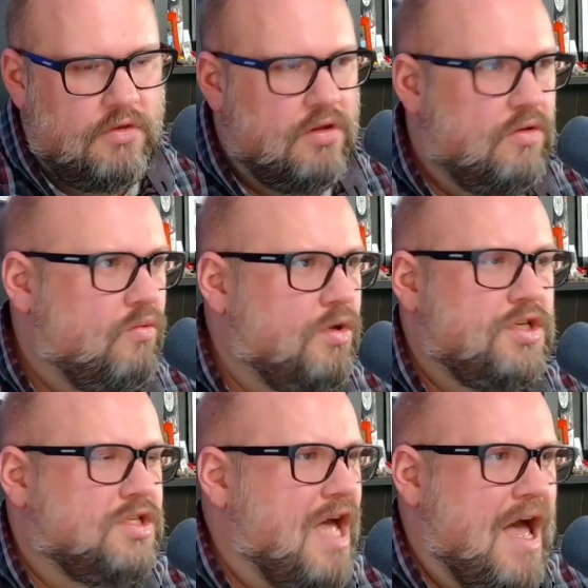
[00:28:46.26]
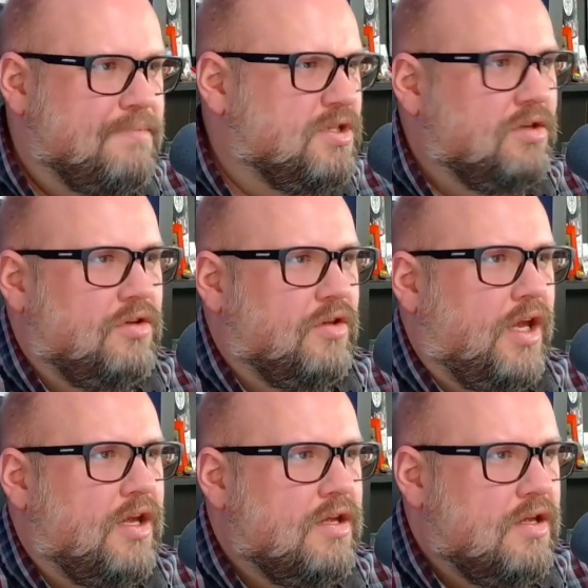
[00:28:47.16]
which is
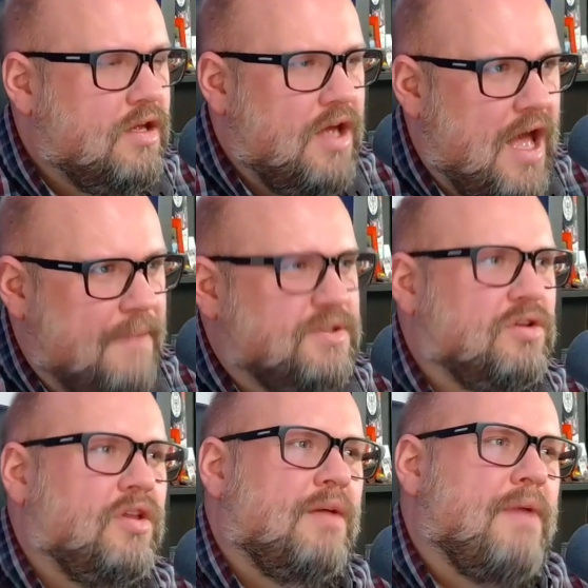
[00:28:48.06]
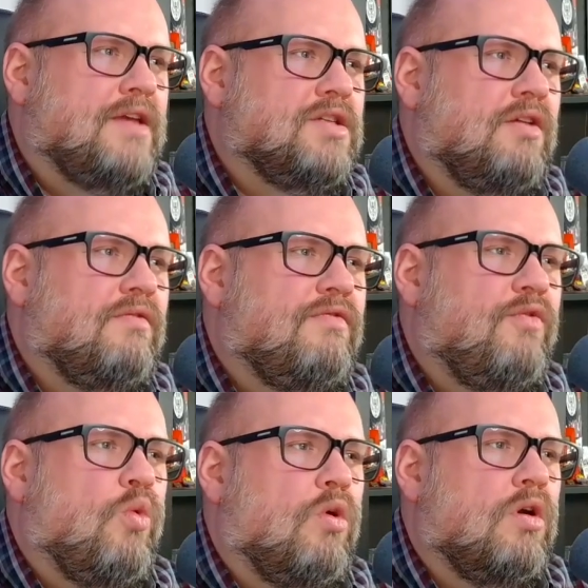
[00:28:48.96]
absolutely, absolutely amazing
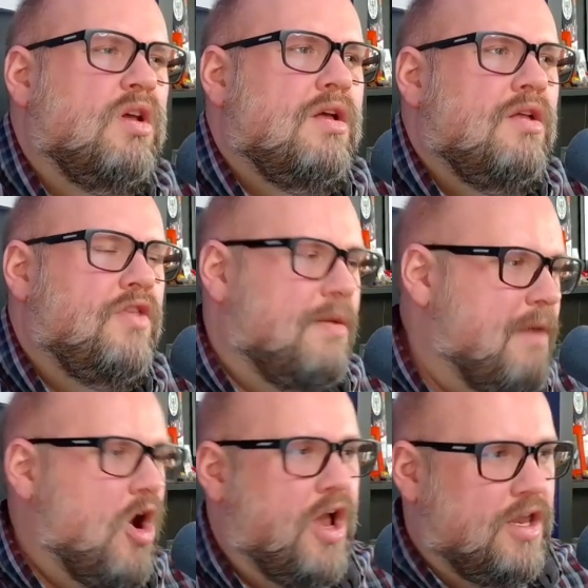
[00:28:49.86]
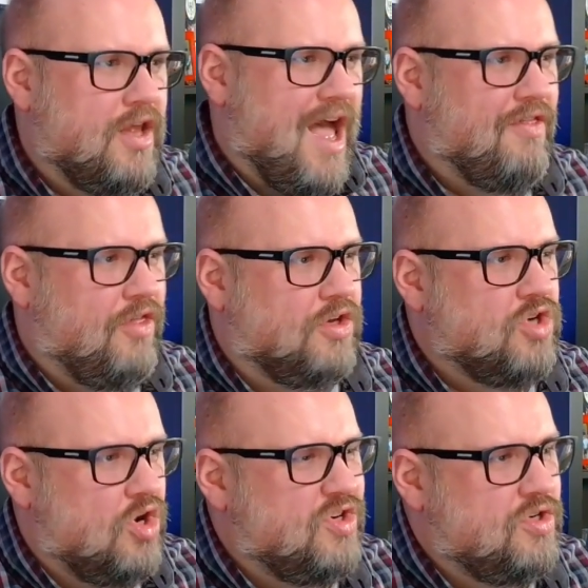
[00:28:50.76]
for the American Catholic
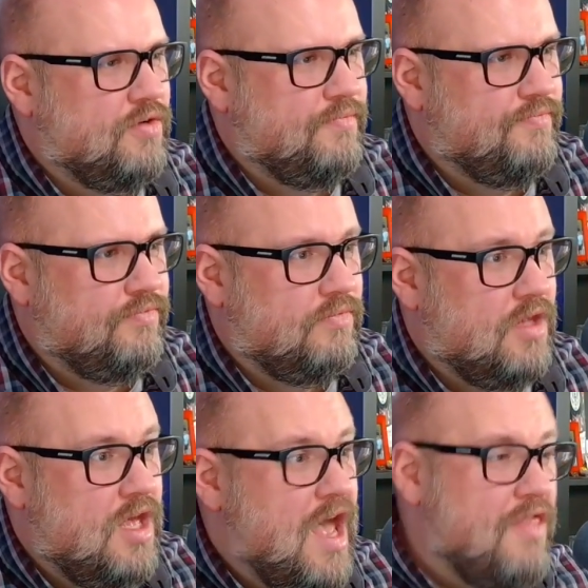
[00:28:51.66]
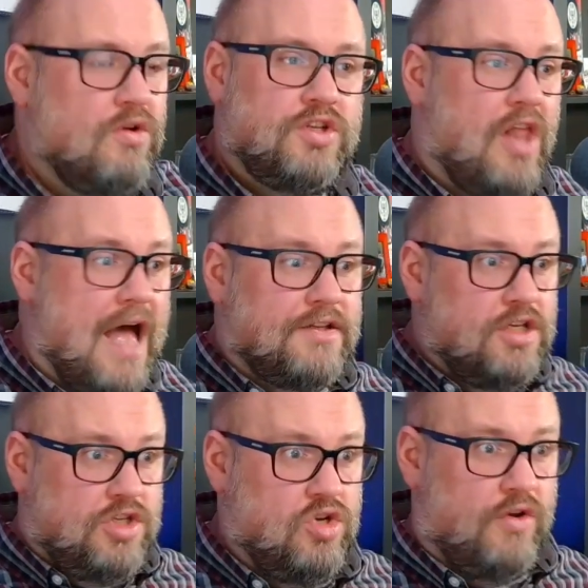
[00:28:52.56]
Church. And there's a lot to
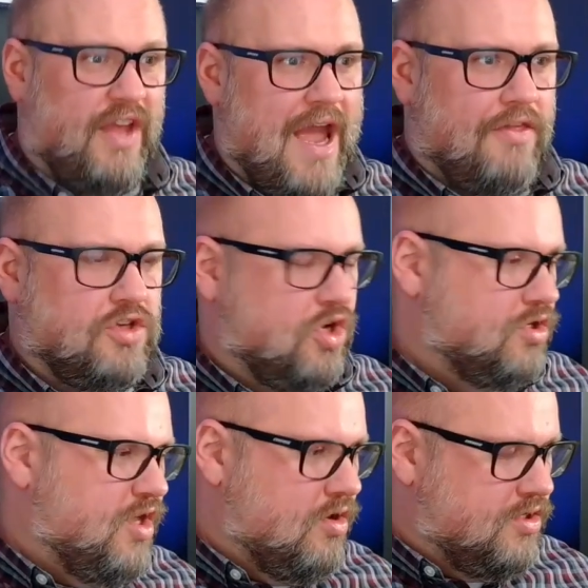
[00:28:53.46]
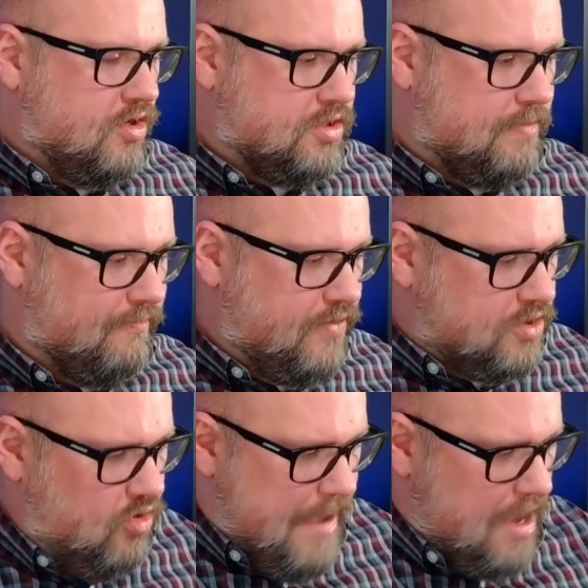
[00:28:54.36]
do in the Catholic Church. There's some
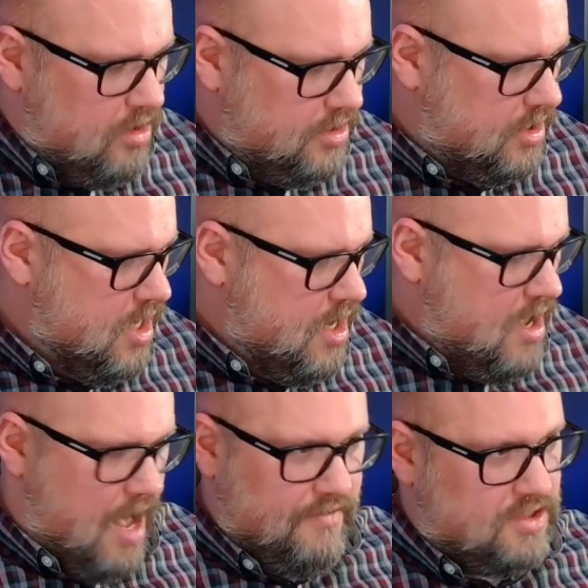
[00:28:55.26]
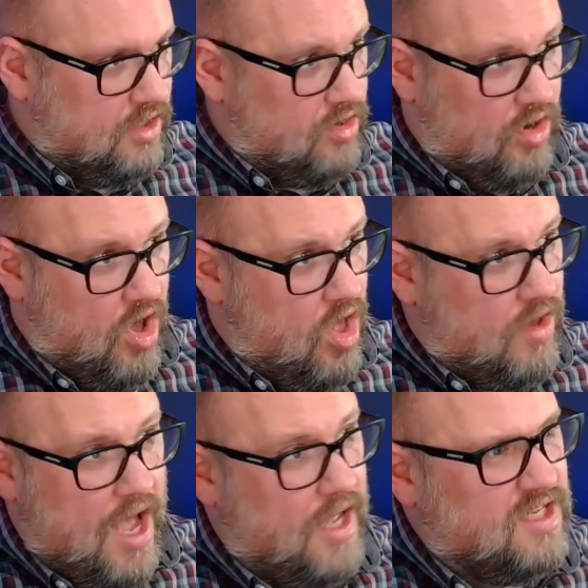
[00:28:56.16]
fiscal matters. Obviously, there are all
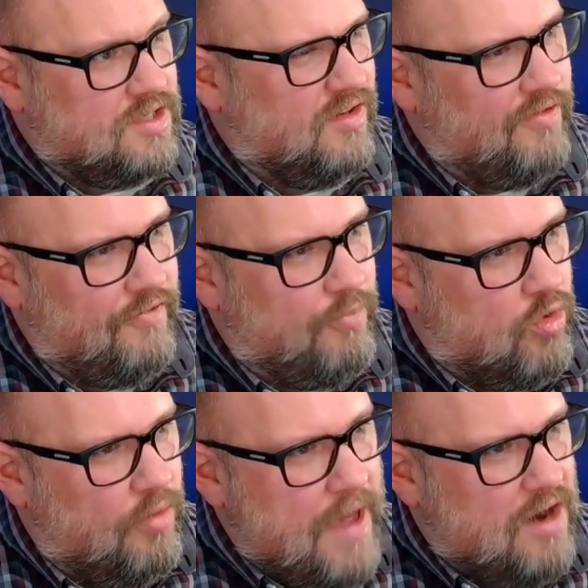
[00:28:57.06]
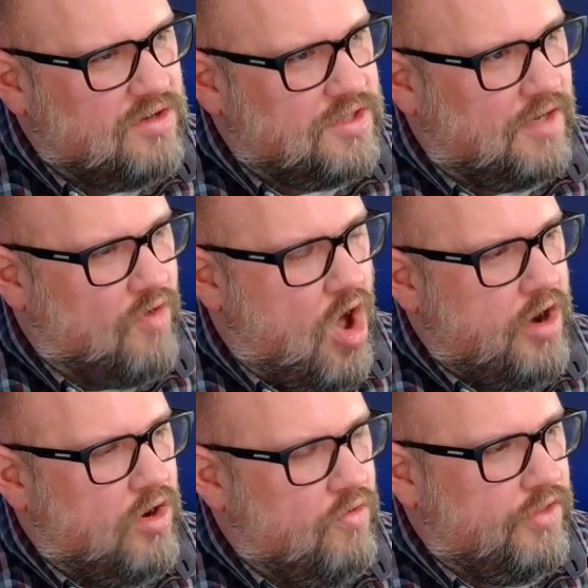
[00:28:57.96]
kinds of moral matters that have gone
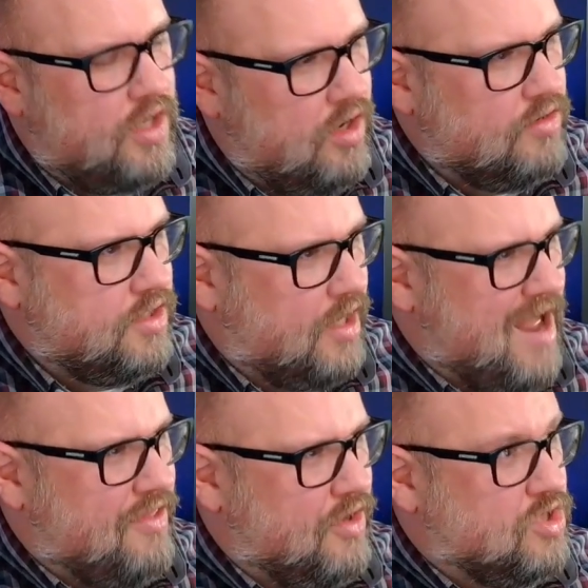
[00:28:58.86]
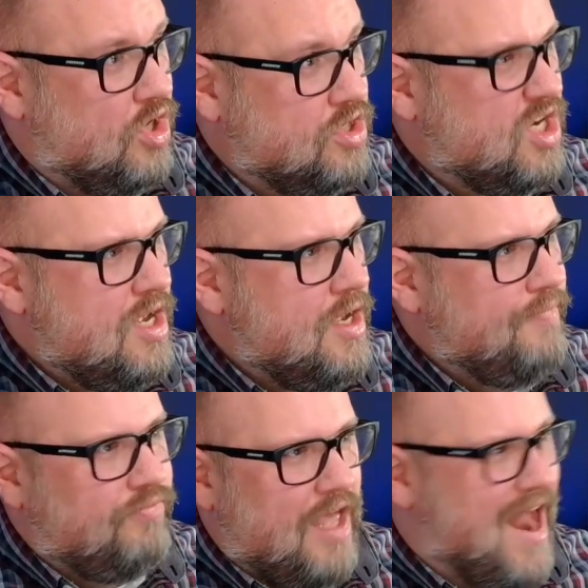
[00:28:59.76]
on over the years in the Catholic Church.
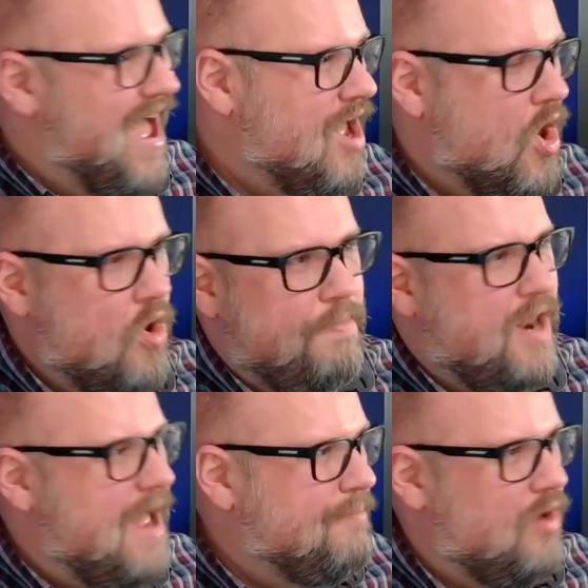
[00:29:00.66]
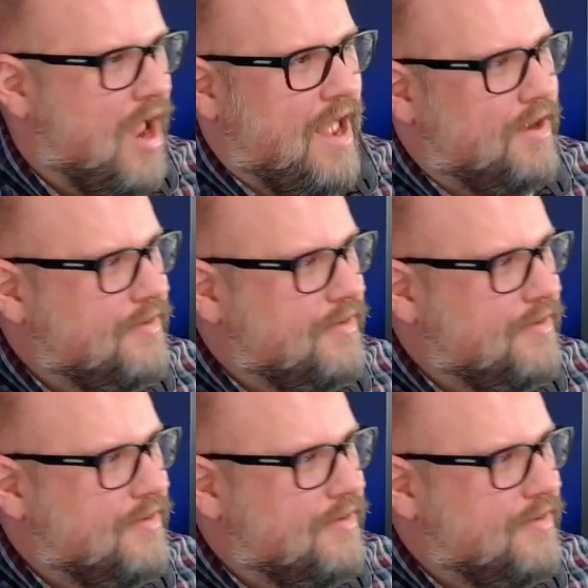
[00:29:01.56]
And I hope and I pray